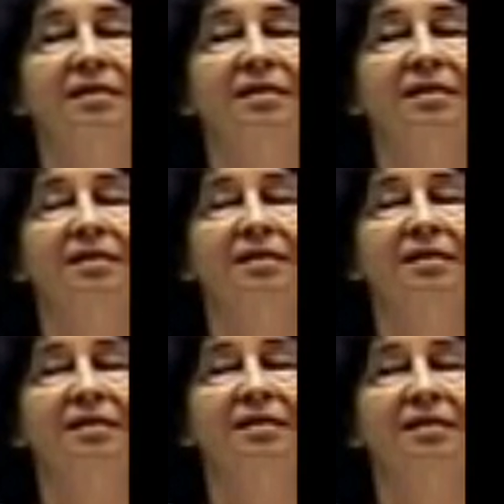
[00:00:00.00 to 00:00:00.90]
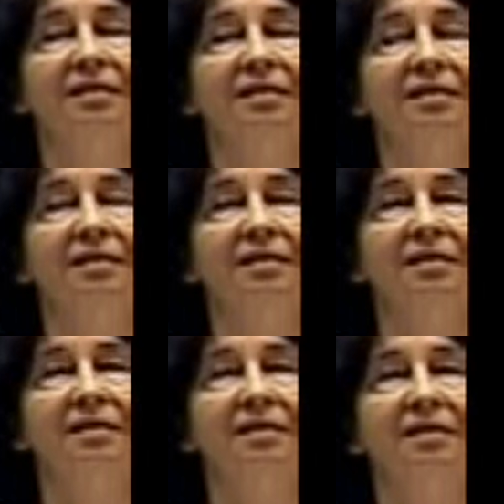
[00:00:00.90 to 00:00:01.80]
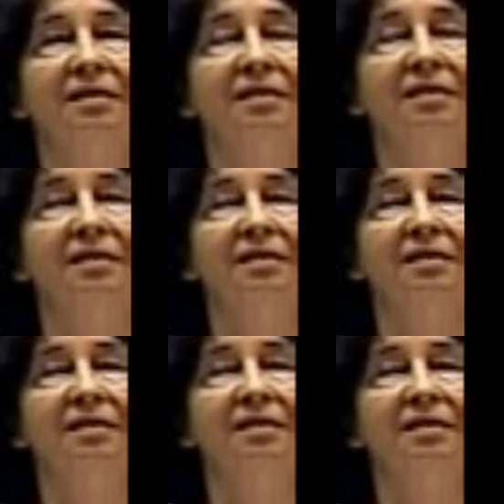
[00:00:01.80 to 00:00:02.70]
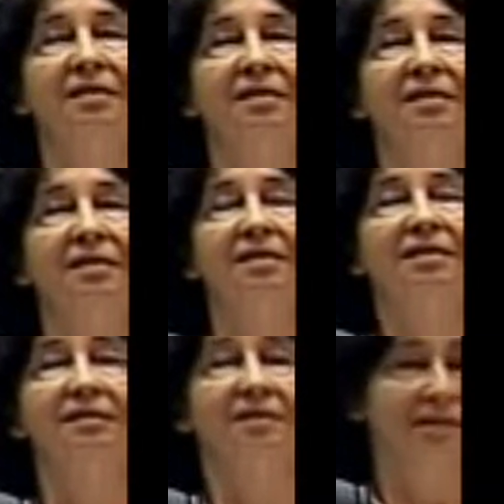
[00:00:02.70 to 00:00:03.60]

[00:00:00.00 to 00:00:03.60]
No words are spoken by the person on screen.